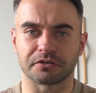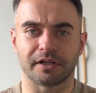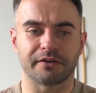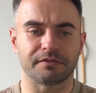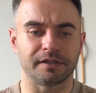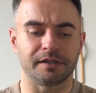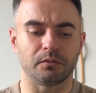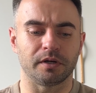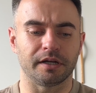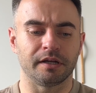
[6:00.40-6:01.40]

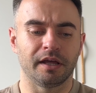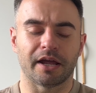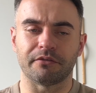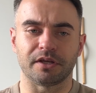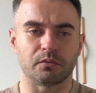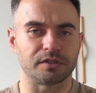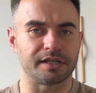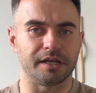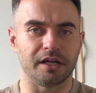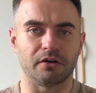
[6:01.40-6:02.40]
athlete where everything was
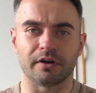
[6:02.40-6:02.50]
geared